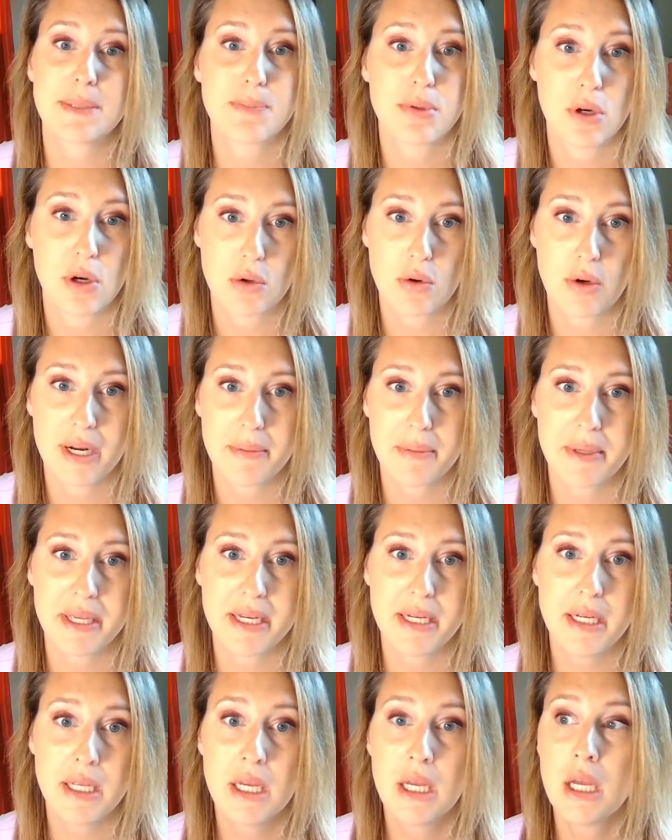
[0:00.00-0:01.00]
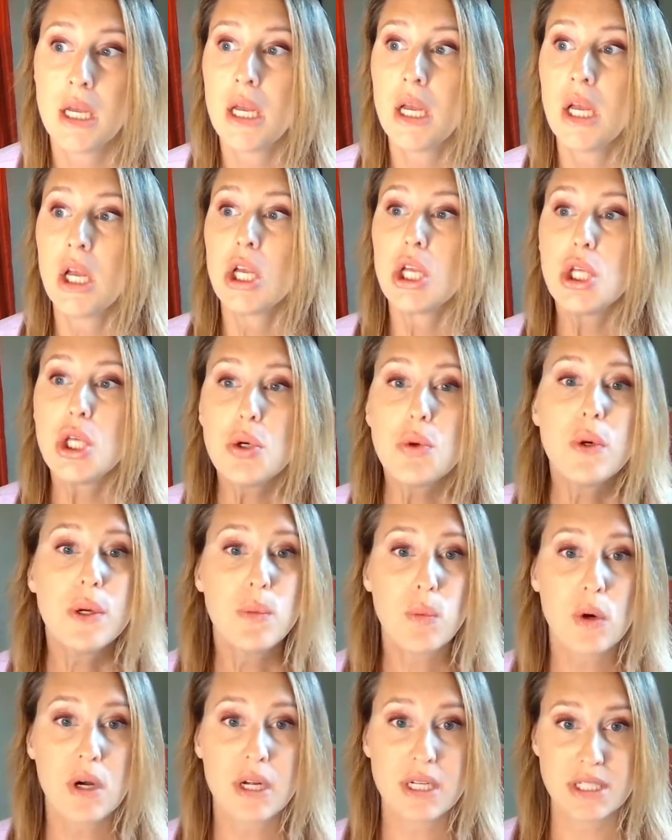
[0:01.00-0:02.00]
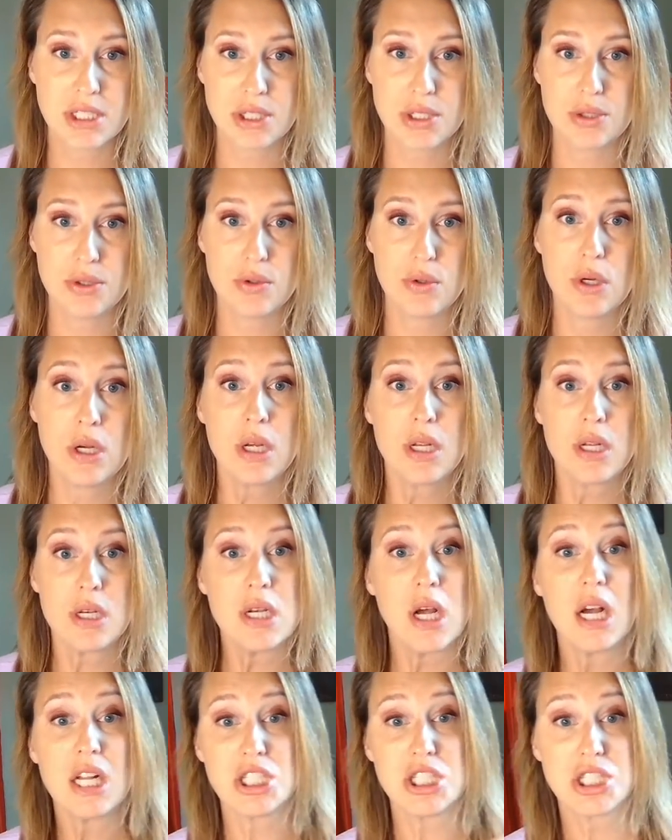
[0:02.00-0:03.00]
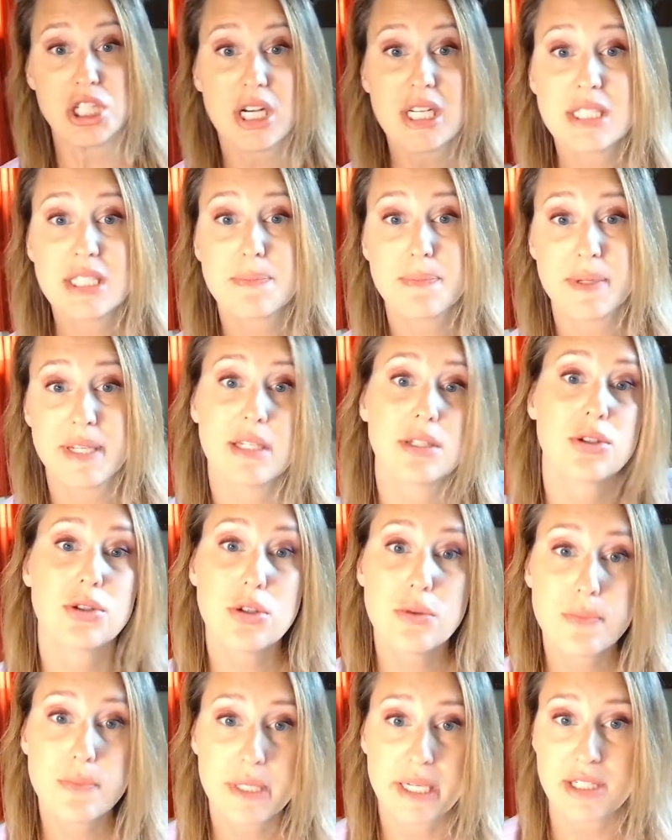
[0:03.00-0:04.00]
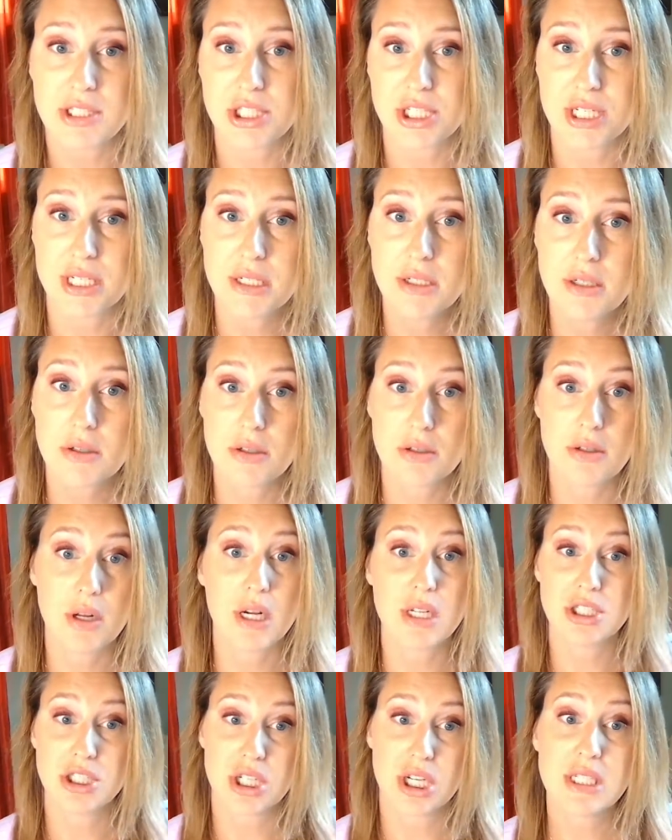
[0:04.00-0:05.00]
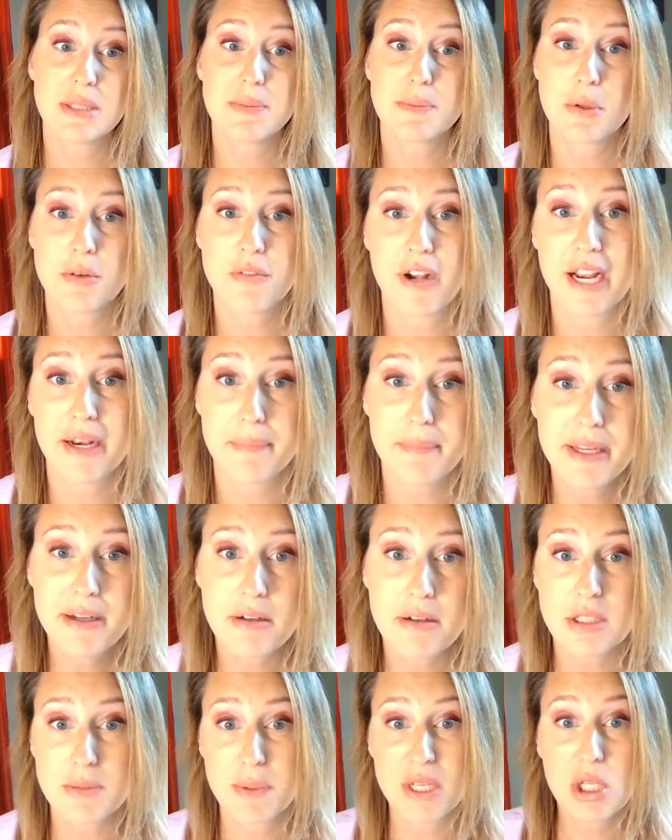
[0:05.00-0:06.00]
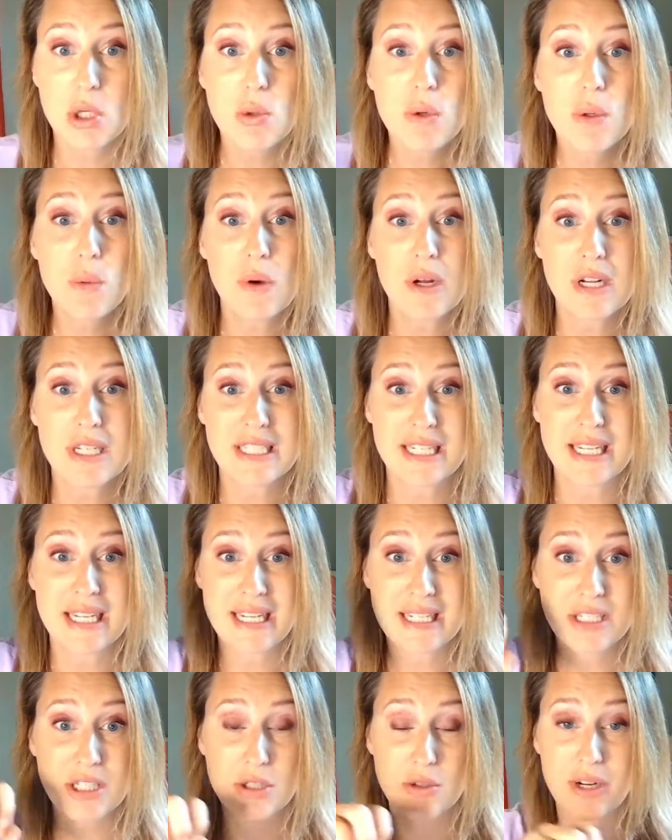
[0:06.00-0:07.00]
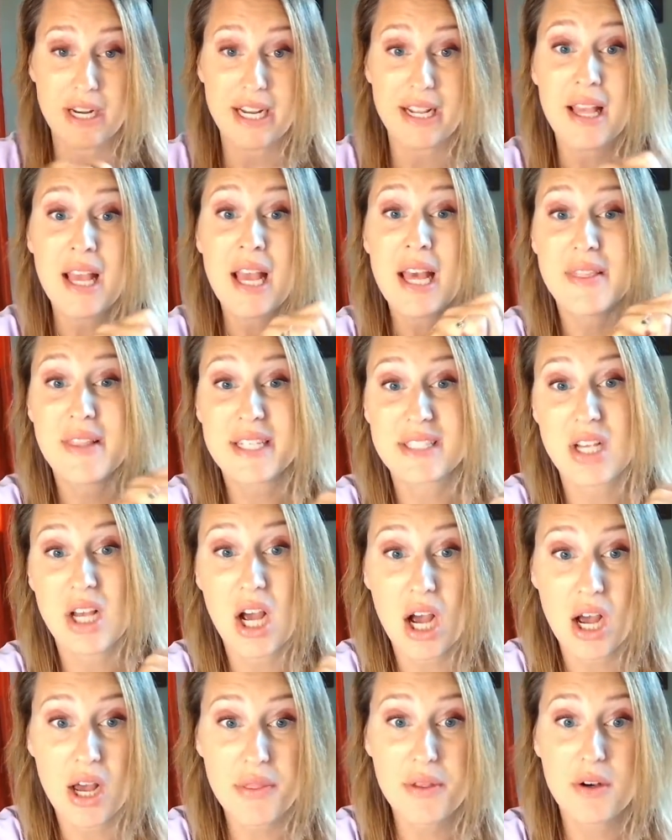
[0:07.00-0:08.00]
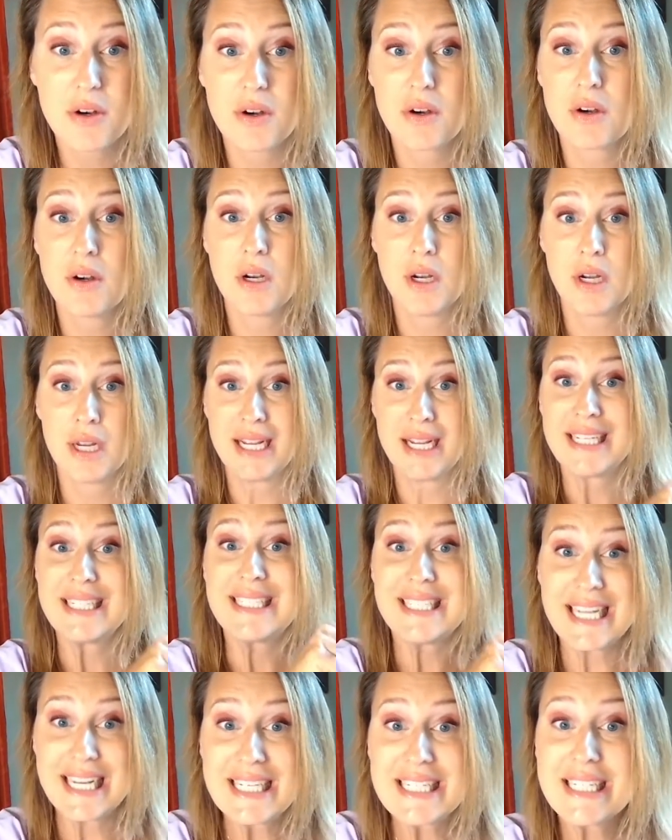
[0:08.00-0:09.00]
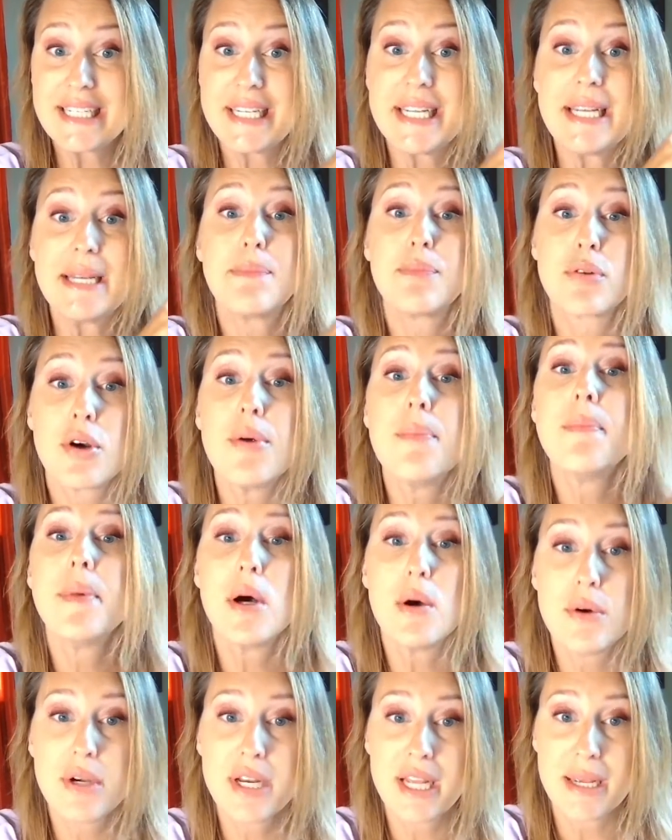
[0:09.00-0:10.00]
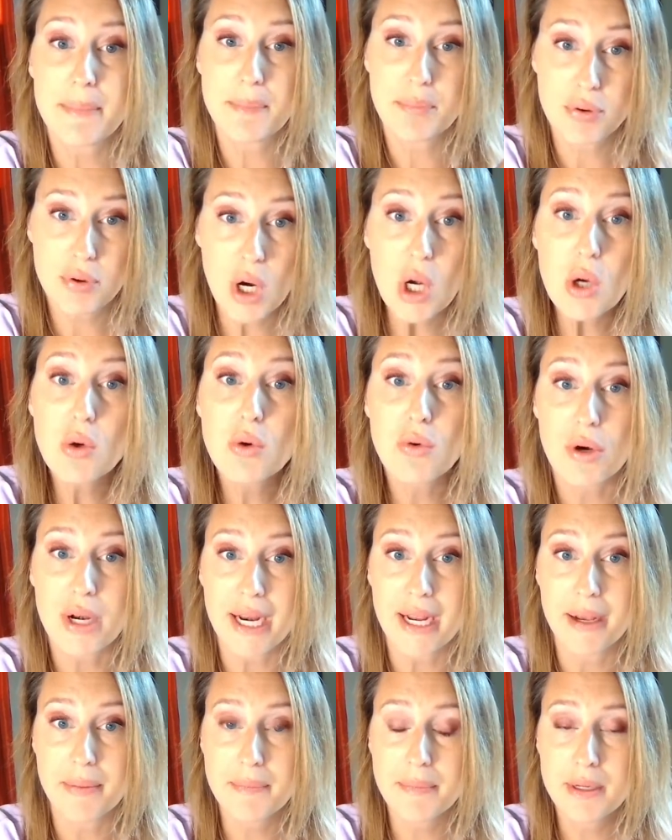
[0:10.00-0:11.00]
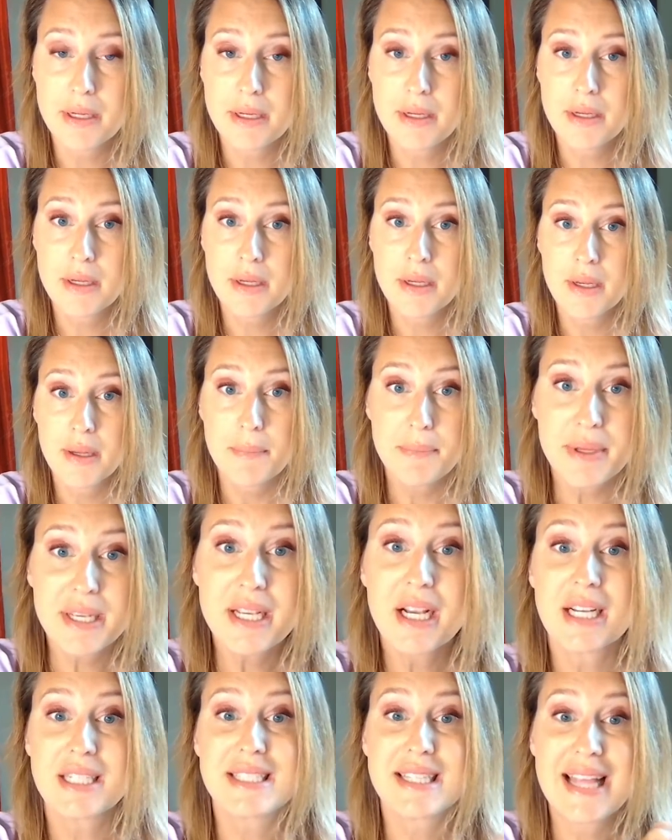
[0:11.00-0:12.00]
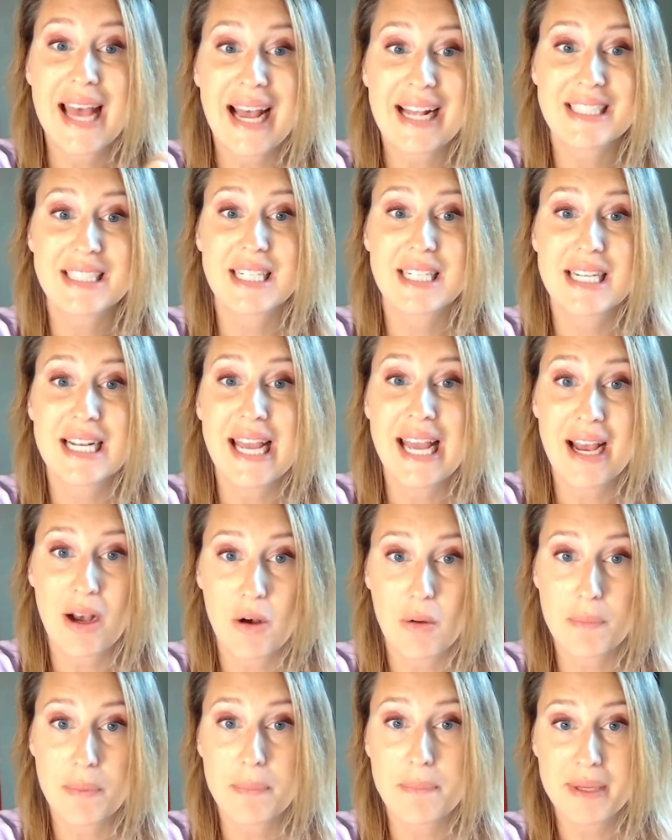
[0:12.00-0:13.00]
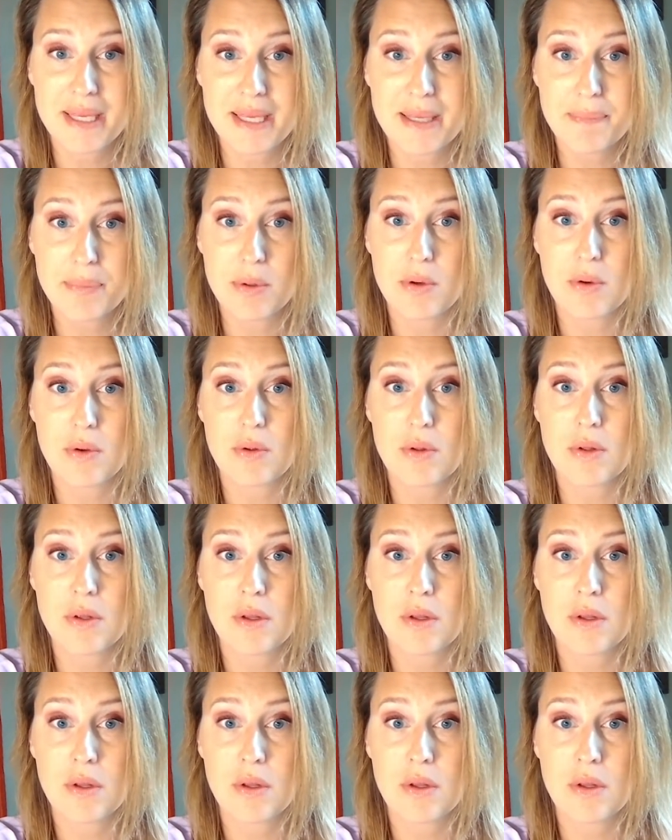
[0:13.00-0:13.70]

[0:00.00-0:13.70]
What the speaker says: programming, you would want to not just be a soup kitchen or not just provide meals, but you would want to integrate this other dignity promoting program because that's going to help people